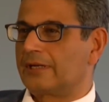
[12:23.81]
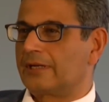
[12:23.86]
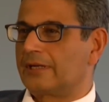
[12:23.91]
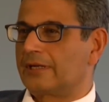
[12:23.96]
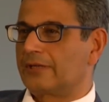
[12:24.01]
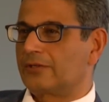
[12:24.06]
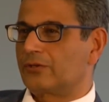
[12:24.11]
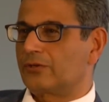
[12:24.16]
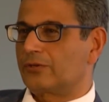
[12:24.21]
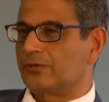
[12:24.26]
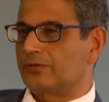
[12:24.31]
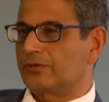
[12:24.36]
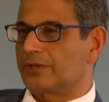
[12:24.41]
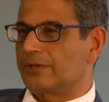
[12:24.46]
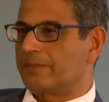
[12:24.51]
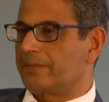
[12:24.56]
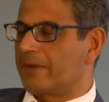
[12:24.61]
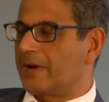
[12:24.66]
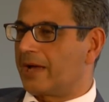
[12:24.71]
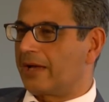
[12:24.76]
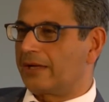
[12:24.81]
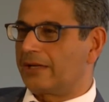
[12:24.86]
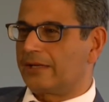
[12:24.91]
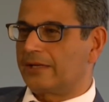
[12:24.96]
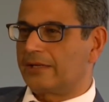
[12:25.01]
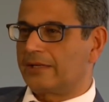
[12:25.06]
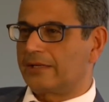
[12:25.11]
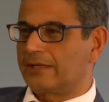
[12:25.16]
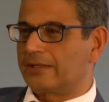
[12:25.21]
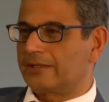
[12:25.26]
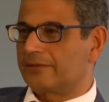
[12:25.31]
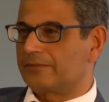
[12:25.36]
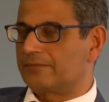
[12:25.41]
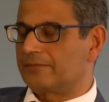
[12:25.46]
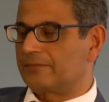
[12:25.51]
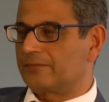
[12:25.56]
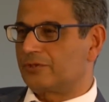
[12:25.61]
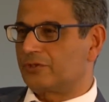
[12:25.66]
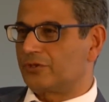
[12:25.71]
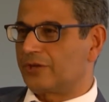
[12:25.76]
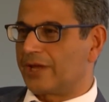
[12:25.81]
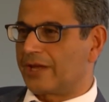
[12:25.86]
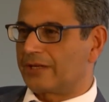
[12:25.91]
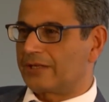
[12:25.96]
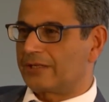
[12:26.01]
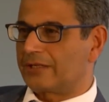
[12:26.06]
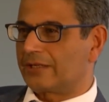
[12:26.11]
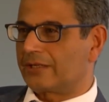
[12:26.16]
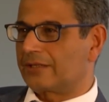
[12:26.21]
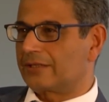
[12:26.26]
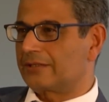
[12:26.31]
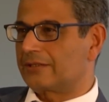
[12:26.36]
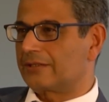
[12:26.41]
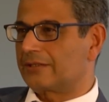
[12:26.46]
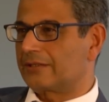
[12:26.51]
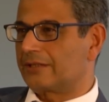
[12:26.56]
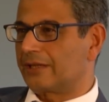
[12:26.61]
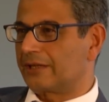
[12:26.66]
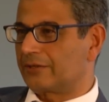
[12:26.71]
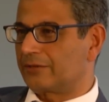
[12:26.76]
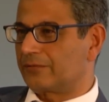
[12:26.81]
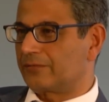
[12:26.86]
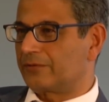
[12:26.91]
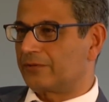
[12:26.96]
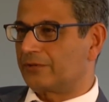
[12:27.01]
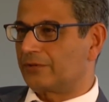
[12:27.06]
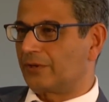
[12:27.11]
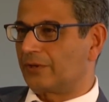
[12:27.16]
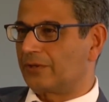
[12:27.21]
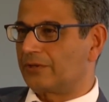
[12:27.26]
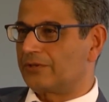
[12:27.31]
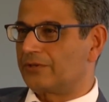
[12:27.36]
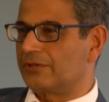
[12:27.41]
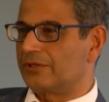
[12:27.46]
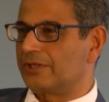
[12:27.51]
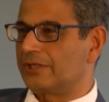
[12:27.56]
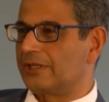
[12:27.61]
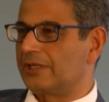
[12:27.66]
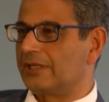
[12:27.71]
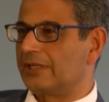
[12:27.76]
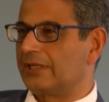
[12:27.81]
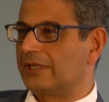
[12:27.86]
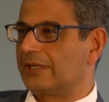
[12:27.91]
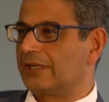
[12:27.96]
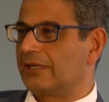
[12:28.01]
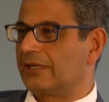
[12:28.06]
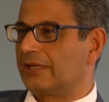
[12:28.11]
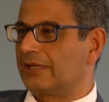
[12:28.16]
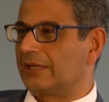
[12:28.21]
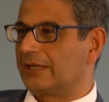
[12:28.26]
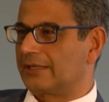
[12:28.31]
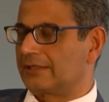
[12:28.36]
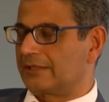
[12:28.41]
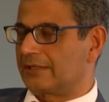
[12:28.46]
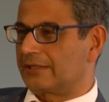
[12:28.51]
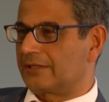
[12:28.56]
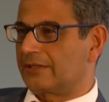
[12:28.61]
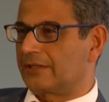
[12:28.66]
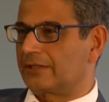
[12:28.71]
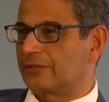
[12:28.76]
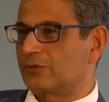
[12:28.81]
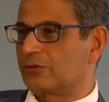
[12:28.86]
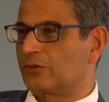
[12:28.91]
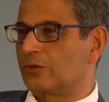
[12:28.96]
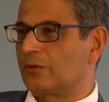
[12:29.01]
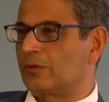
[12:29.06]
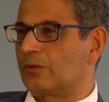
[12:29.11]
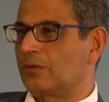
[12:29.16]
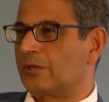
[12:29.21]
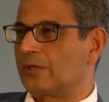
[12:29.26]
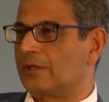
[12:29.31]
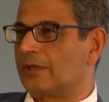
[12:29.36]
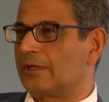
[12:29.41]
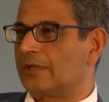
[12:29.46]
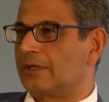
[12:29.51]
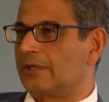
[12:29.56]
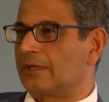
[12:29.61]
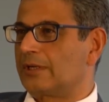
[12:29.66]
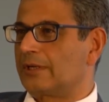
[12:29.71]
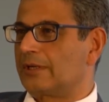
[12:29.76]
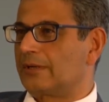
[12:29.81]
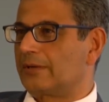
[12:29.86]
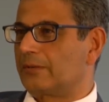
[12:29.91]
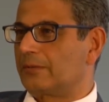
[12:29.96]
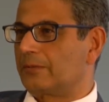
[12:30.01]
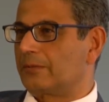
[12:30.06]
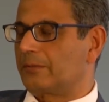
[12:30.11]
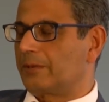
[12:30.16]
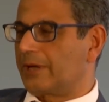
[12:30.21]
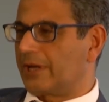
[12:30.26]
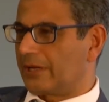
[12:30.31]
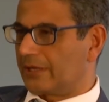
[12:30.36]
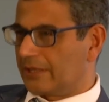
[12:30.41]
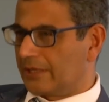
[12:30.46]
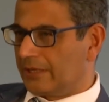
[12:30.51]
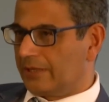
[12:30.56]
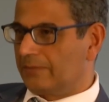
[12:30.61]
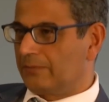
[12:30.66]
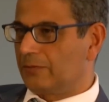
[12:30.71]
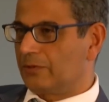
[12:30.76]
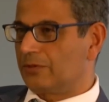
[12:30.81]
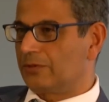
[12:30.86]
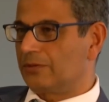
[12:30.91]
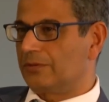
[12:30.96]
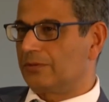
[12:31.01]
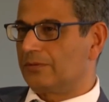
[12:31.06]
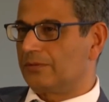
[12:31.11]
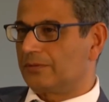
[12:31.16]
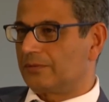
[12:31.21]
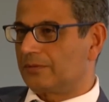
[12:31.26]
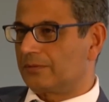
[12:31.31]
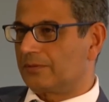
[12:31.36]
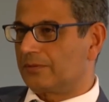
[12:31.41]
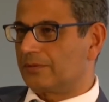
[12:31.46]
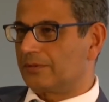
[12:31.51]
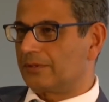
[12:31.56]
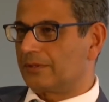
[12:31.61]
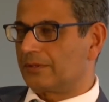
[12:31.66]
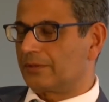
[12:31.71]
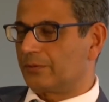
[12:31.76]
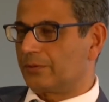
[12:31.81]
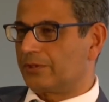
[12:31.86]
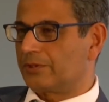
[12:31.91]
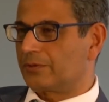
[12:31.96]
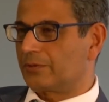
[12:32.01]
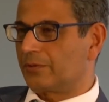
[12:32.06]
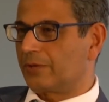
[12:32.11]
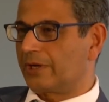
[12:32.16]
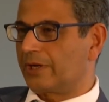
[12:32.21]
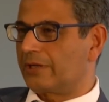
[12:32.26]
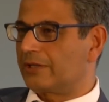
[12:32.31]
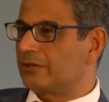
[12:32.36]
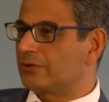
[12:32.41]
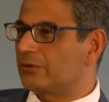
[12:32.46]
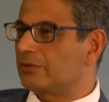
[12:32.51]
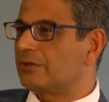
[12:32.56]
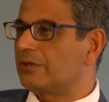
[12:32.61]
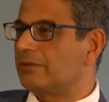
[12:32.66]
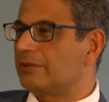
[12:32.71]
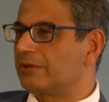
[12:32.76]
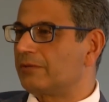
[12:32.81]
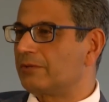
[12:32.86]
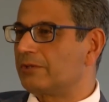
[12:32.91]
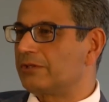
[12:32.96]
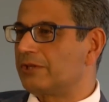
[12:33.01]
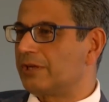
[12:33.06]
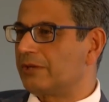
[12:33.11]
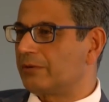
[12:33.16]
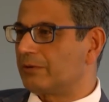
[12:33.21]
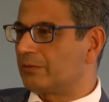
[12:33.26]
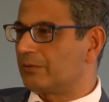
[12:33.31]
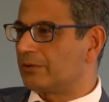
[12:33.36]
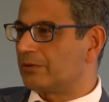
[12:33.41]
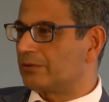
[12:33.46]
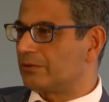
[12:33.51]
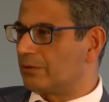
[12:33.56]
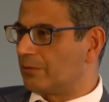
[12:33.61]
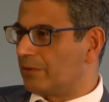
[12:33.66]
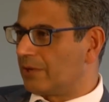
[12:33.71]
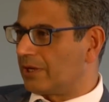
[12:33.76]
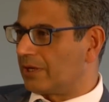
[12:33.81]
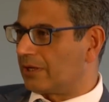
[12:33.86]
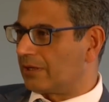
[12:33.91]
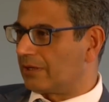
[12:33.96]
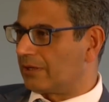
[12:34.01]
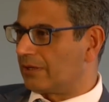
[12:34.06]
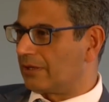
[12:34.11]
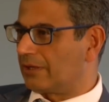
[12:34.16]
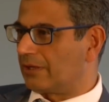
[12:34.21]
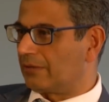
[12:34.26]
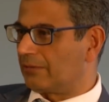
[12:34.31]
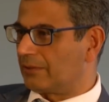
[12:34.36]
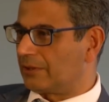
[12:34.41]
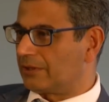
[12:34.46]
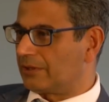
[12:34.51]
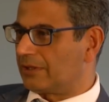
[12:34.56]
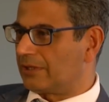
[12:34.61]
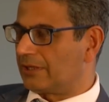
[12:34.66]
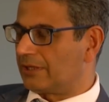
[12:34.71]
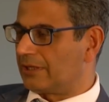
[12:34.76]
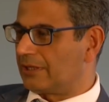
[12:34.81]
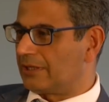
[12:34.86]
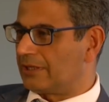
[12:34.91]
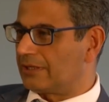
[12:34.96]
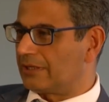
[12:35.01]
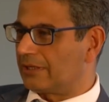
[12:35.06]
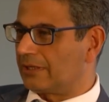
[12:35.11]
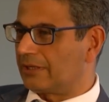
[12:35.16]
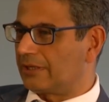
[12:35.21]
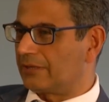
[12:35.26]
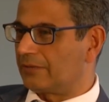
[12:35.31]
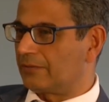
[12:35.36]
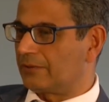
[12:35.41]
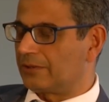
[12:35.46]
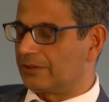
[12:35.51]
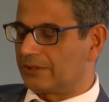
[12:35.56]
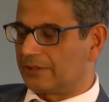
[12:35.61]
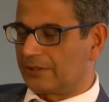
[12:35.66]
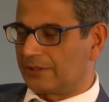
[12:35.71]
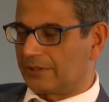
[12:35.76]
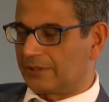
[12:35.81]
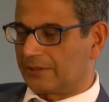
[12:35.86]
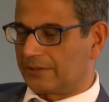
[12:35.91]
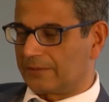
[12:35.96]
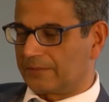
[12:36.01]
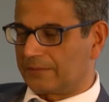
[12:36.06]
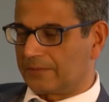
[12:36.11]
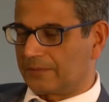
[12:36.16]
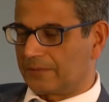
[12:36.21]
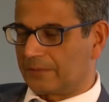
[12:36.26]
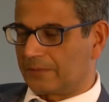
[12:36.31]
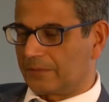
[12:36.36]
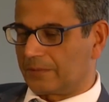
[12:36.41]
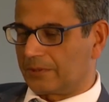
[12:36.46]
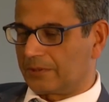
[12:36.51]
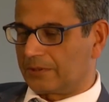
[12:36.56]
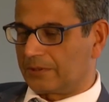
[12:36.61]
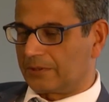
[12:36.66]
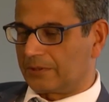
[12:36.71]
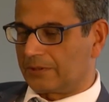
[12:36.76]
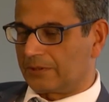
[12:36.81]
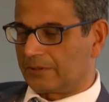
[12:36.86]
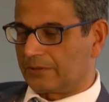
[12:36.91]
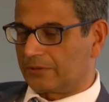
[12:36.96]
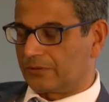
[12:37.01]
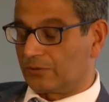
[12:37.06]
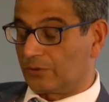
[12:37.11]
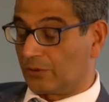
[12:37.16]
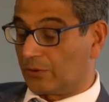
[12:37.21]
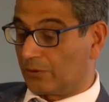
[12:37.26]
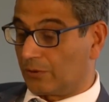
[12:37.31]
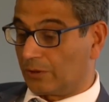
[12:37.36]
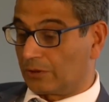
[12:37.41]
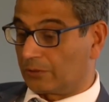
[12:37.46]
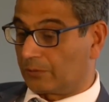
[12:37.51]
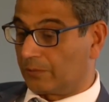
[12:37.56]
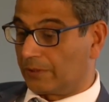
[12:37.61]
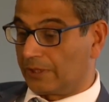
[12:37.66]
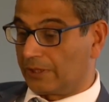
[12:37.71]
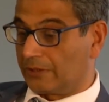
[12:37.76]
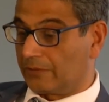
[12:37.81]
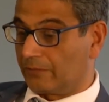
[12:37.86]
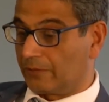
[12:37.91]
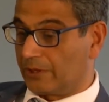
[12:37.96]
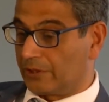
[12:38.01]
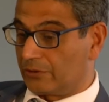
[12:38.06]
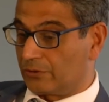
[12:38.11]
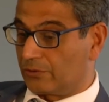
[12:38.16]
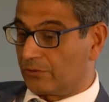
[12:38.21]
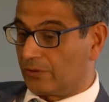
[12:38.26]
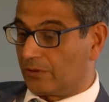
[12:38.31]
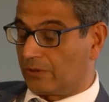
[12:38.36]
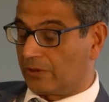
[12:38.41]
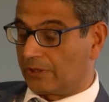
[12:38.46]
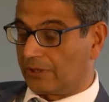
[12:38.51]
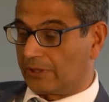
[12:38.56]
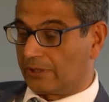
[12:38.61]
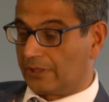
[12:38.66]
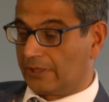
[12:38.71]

sort of combining genetics, electrophysiology, etc. So when I came to Queen Square, and this was something which David was doing with Anita and with John Rothwell and a very strong